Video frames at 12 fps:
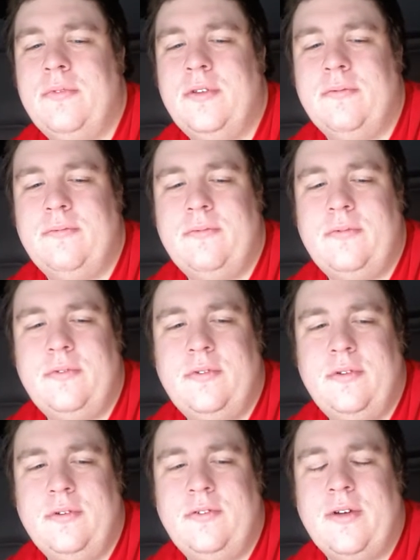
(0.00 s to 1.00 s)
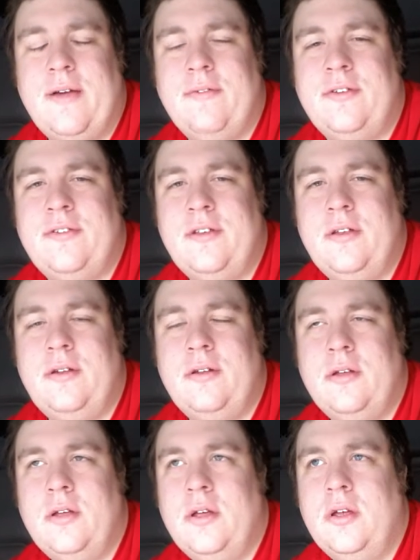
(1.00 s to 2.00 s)
the driver's seat.
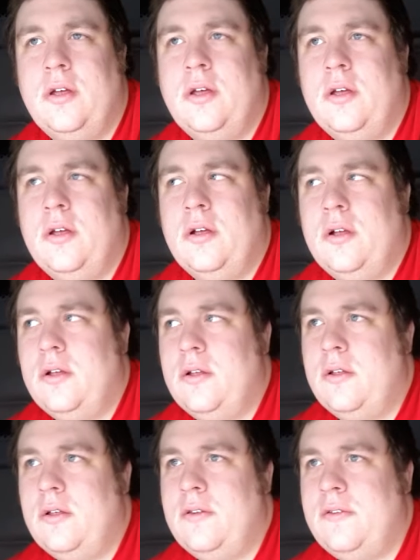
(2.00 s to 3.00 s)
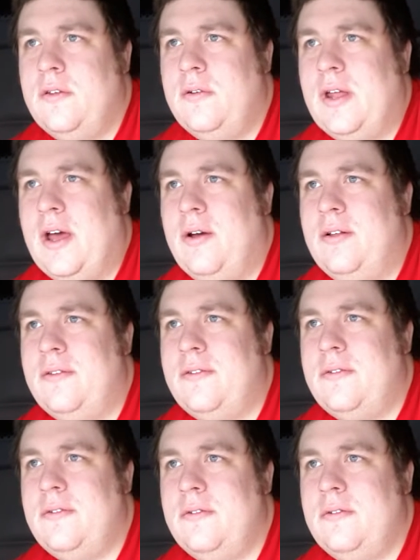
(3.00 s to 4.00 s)
So now
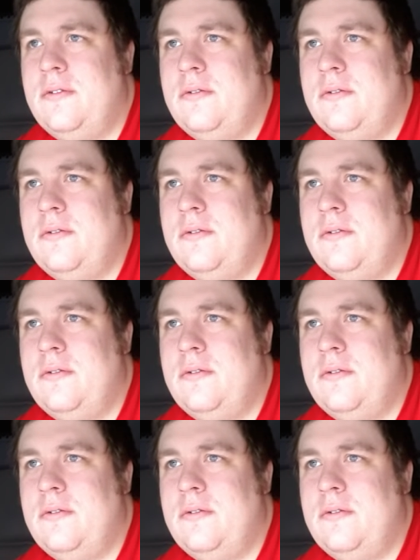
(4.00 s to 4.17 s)
it's